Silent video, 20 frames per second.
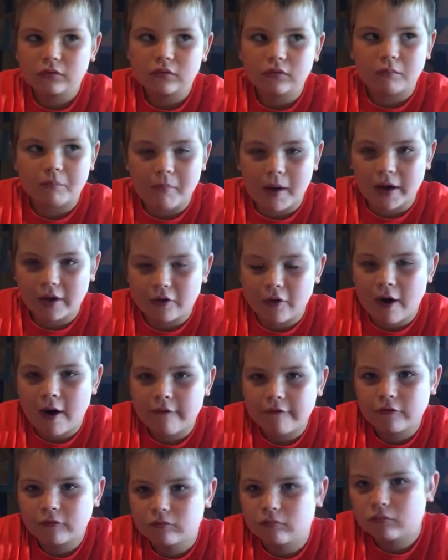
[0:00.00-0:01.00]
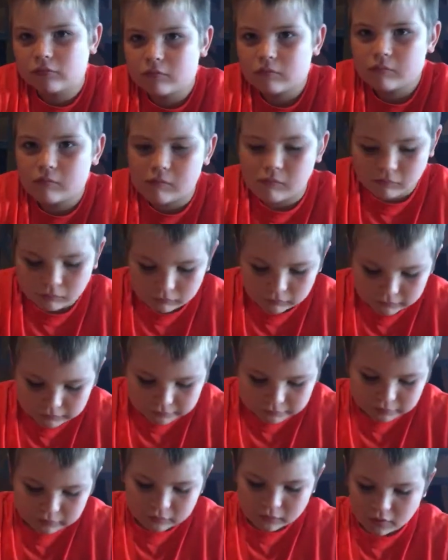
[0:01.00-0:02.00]
That Minecraft? yeah,
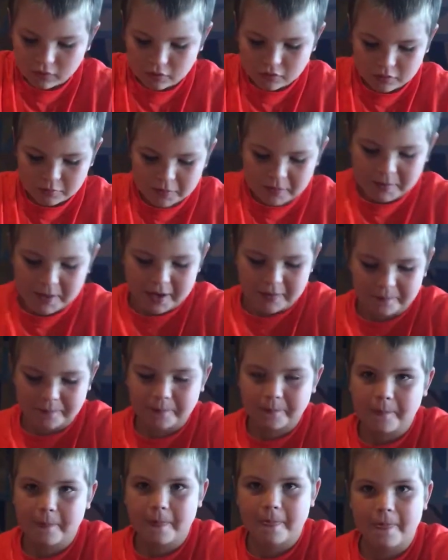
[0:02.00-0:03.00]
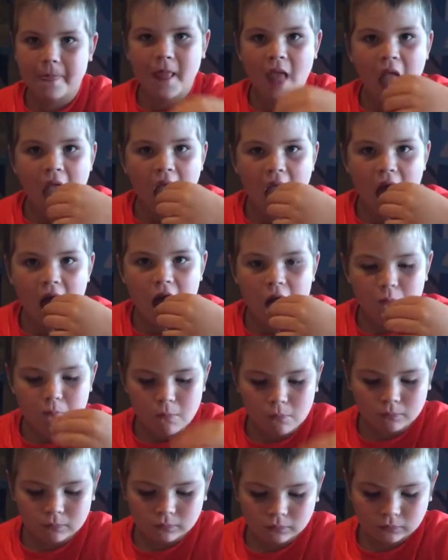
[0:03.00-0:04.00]
Minecraft. You don't have that on the four
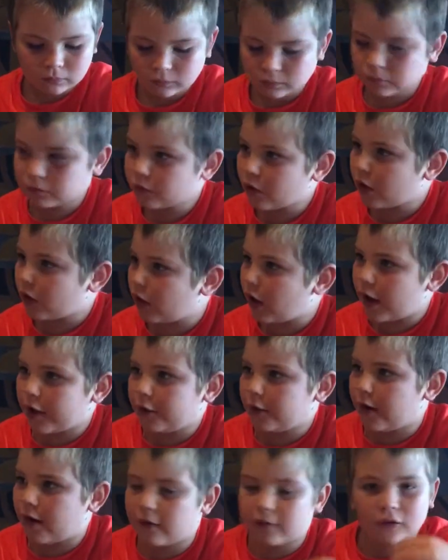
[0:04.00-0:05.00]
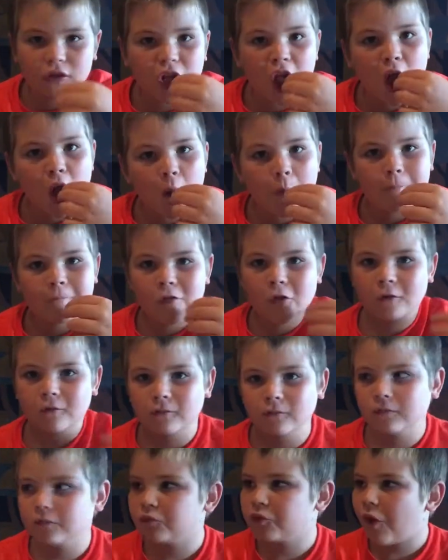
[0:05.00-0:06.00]
no, he doesn't want it. I don't have it. Why?
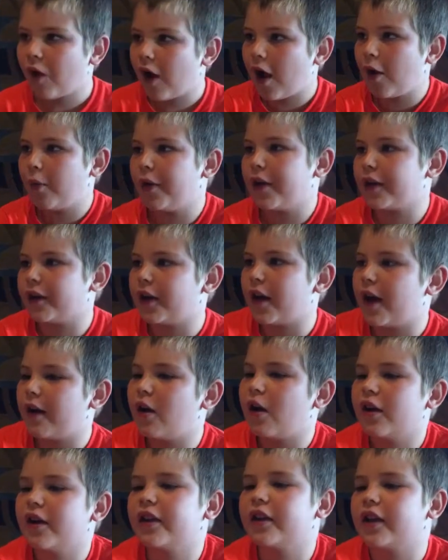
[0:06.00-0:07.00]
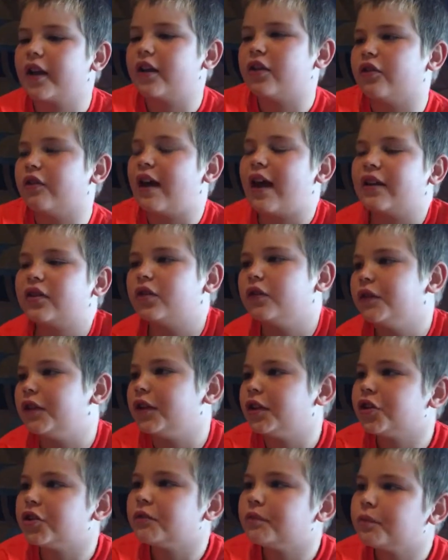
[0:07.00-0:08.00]
I want. I wanted to get The Last of
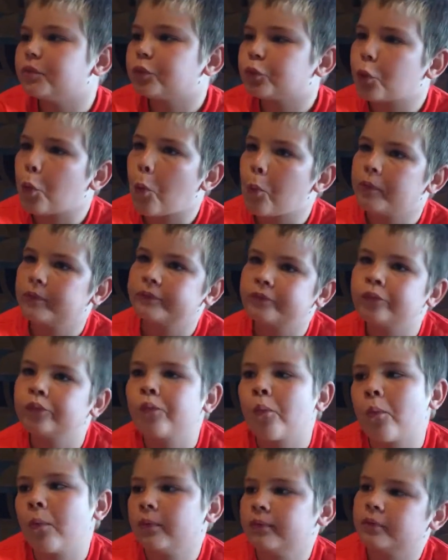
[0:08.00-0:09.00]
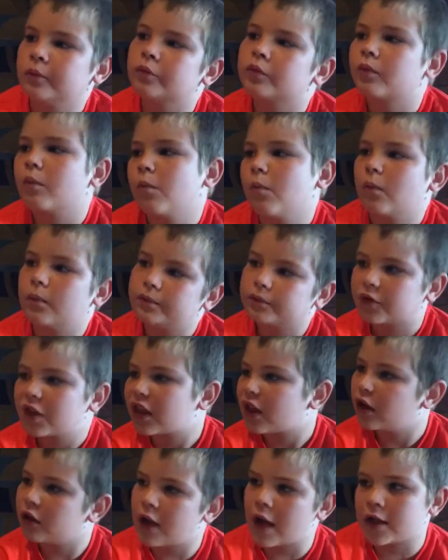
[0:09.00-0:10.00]
Us.
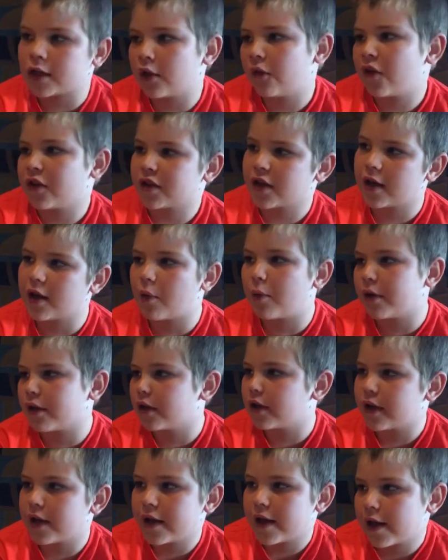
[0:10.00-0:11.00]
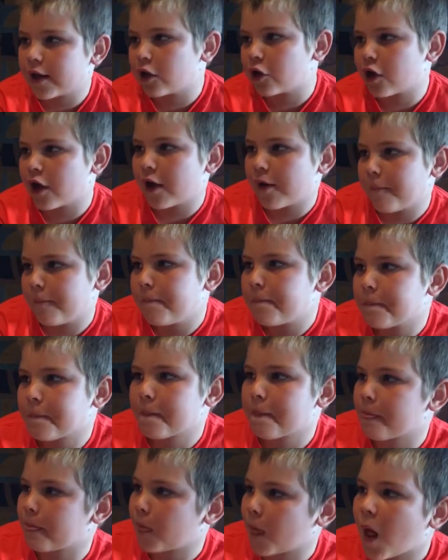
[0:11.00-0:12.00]
What? The Last of Us, and I wanted to get internet. Said 10
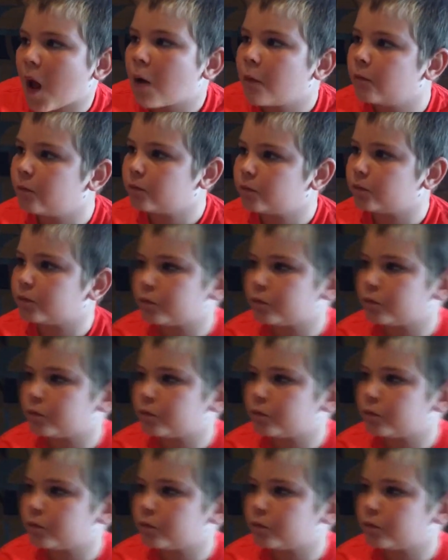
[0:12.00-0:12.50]
what about?